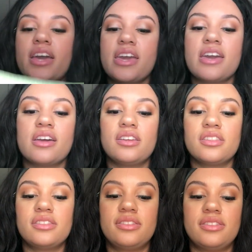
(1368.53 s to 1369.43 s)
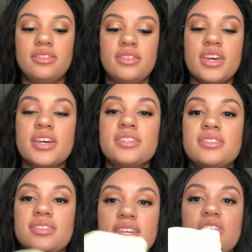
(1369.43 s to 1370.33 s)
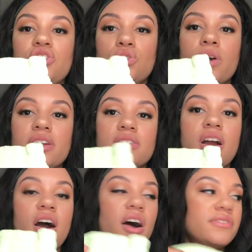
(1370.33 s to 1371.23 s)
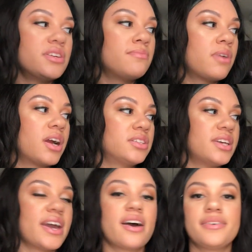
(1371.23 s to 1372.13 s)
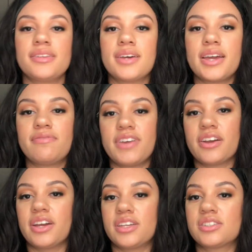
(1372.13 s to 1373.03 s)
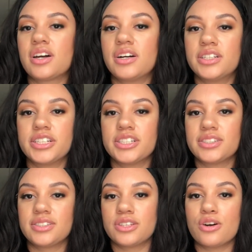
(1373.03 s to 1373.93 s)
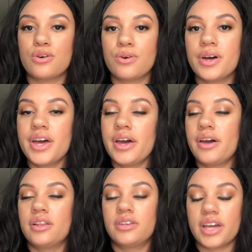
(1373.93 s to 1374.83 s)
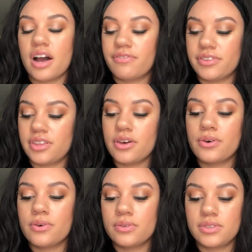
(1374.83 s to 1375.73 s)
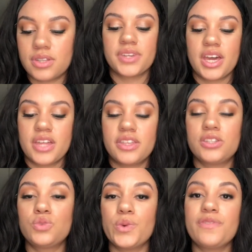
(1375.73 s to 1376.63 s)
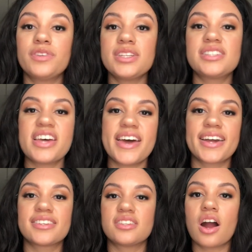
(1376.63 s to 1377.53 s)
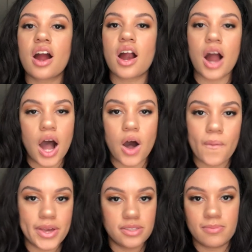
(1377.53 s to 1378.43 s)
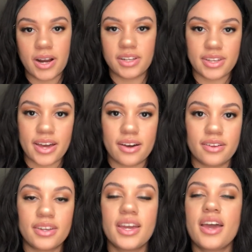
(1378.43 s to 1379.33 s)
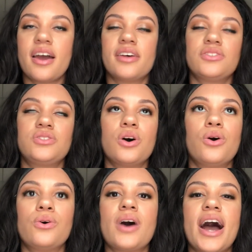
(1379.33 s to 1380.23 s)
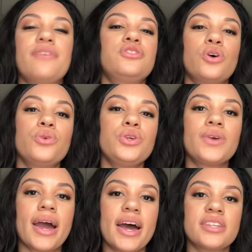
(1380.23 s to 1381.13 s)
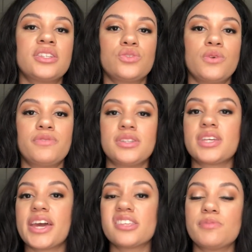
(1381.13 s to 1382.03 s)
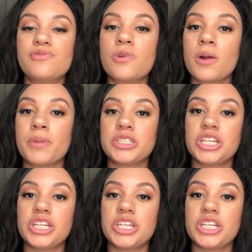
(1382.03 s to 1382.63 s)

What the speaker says: and these shorts are often marked down in like various colors. So look out for those. The Swiftly Techs are always marked down. So I've shown you guys the Swiftly Techs before on my